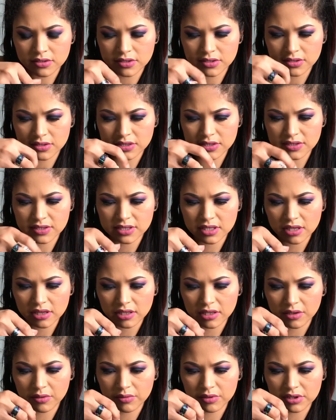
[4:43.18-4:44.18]
So this is a
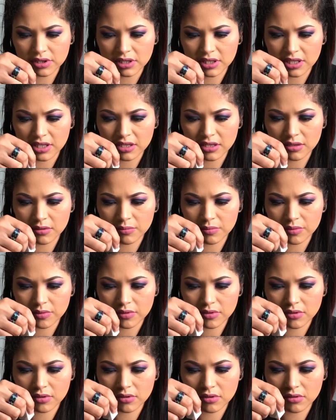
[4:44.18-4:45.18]
liquid lip.
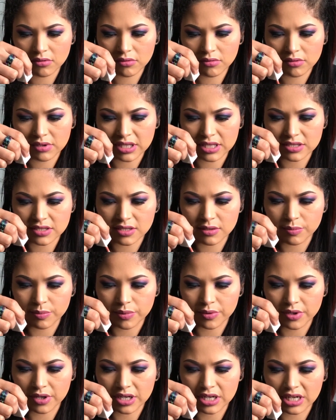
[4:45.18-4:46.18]
Ooh, that's a
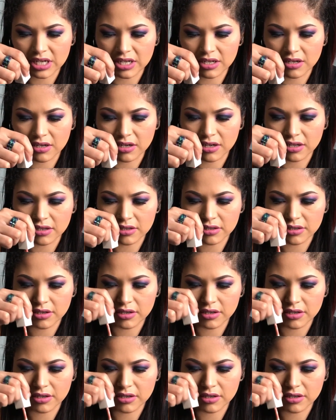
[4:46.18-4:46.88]
pretty color.